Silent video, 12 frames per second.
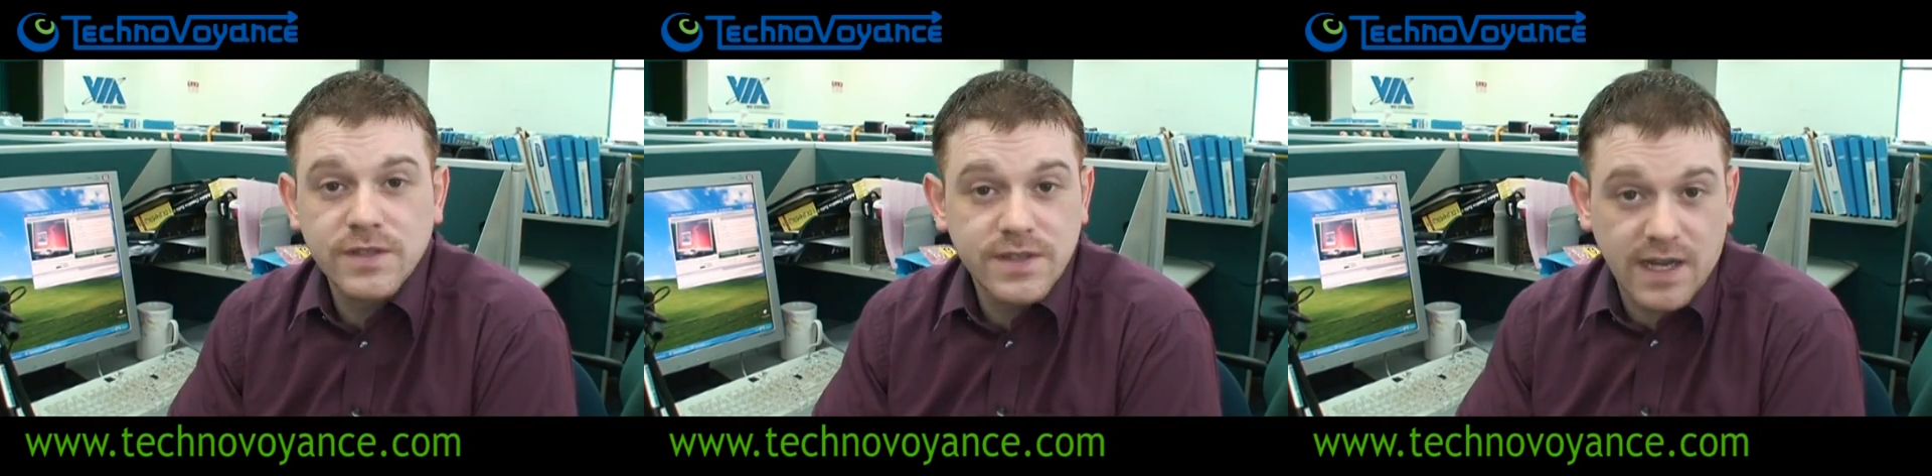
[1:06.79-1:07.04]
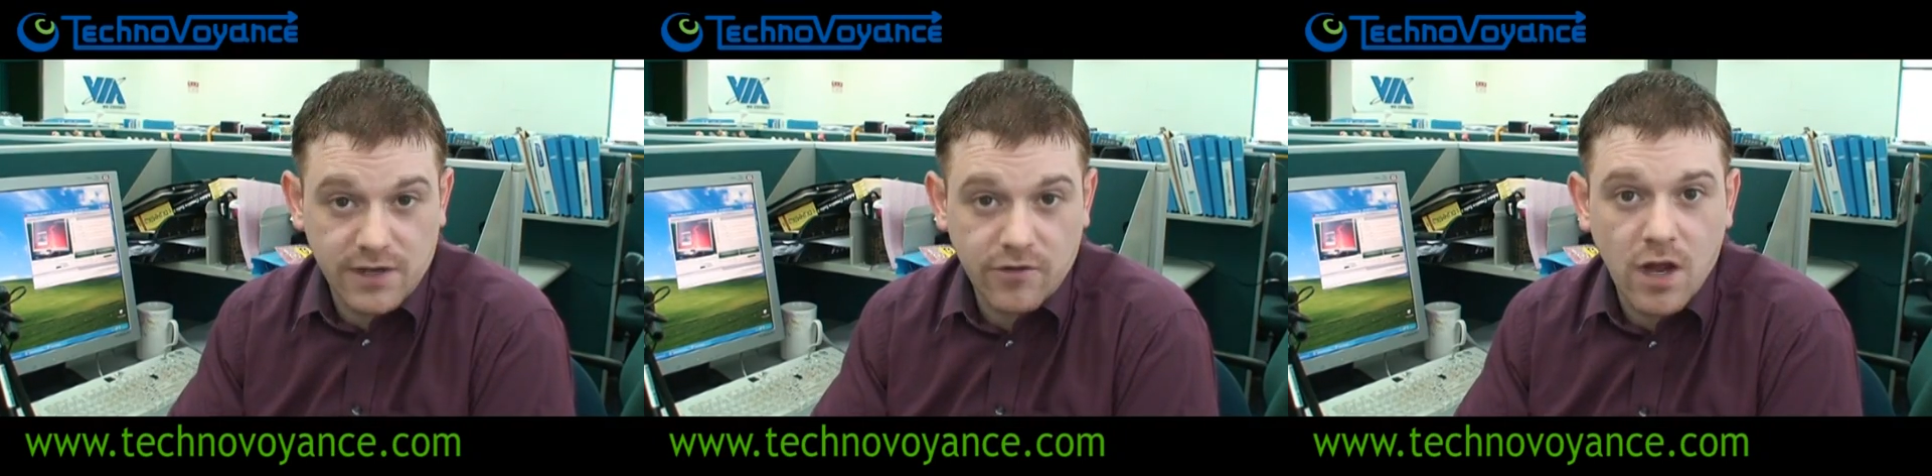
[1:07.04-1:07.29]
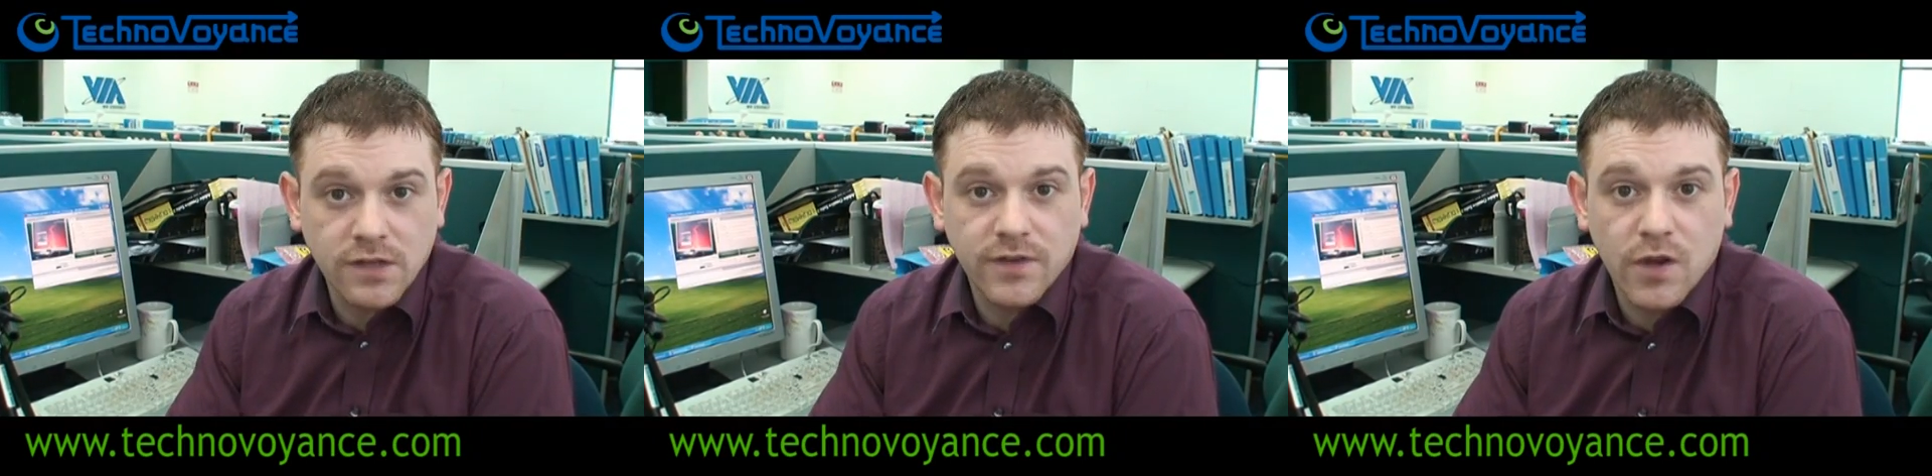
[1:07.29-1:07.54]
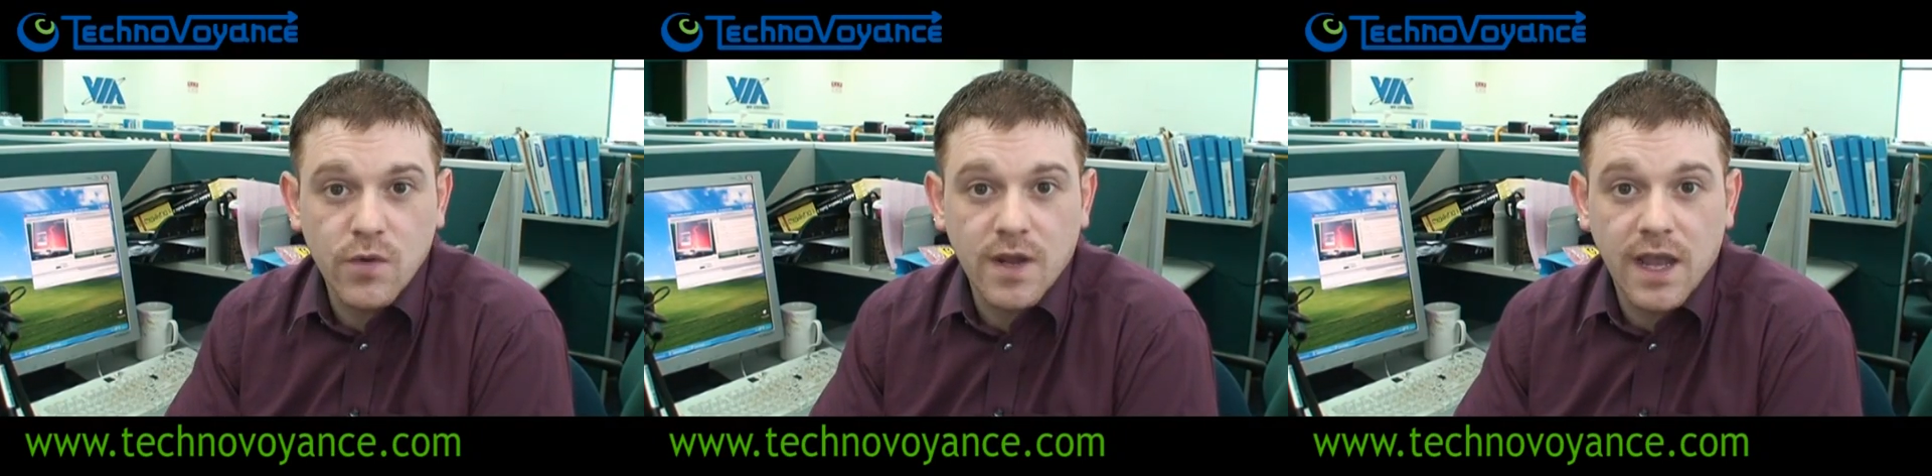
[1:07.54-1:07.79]
inside our
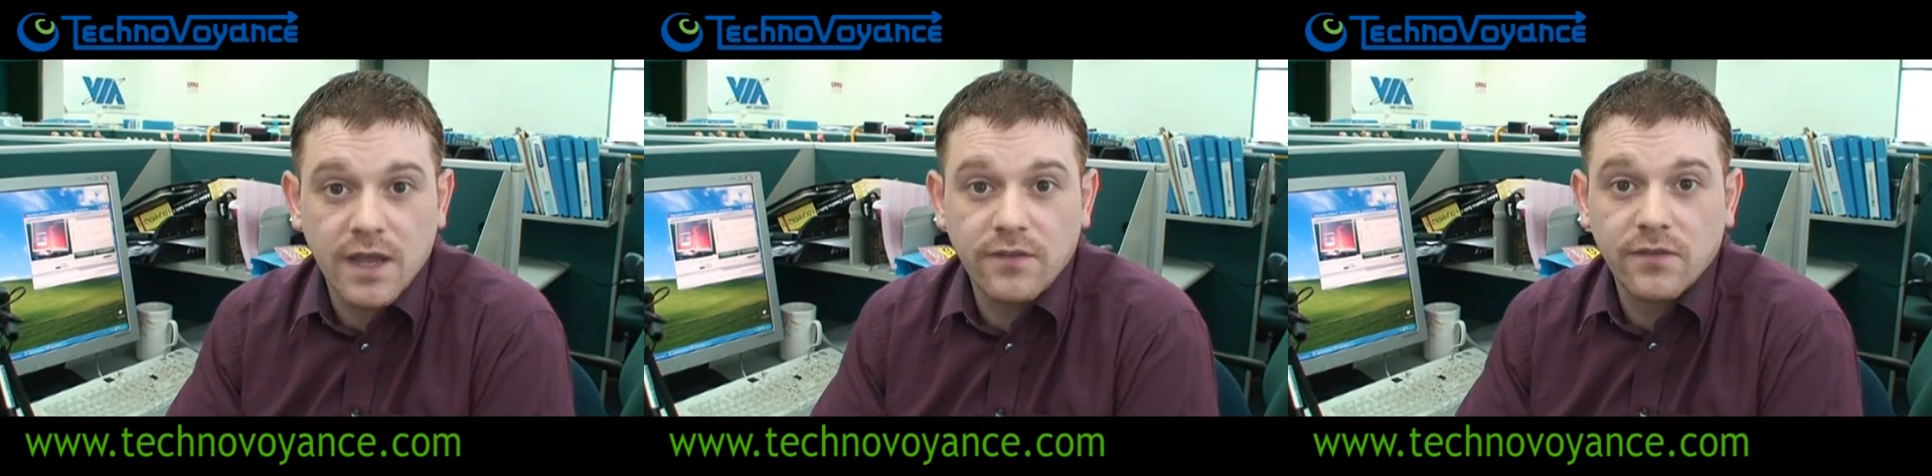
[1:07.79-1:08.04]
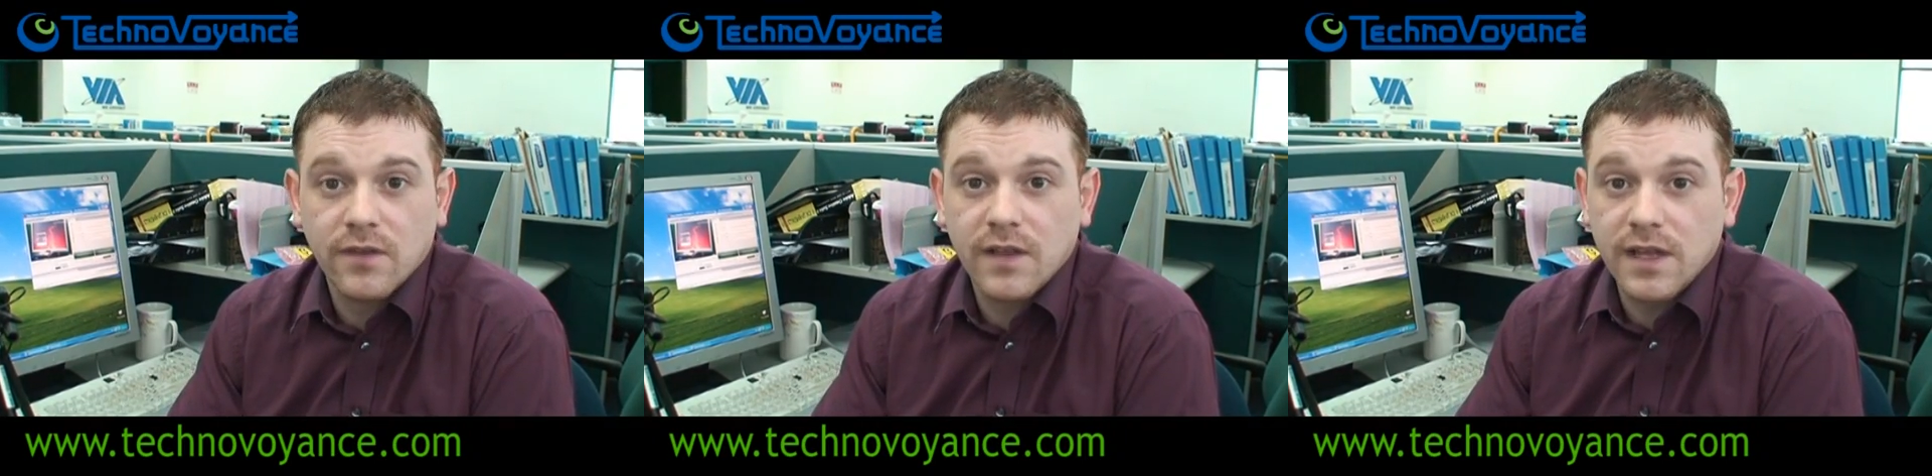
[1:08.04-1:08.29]
Artico case.